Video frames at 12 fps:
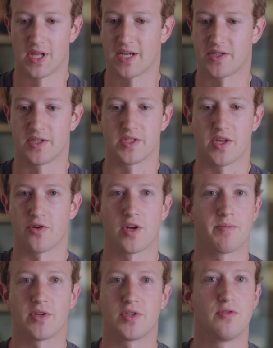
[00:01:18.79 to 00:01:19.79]
lessons that you're going
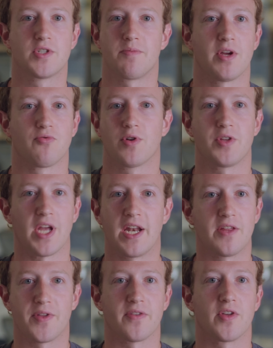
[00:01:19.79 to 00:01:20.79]
to be able to use to make really
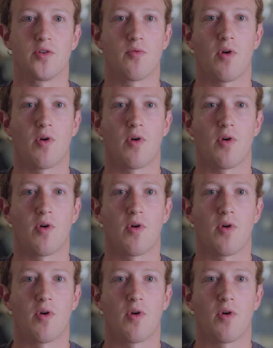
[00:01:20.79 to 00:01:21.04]
anything that you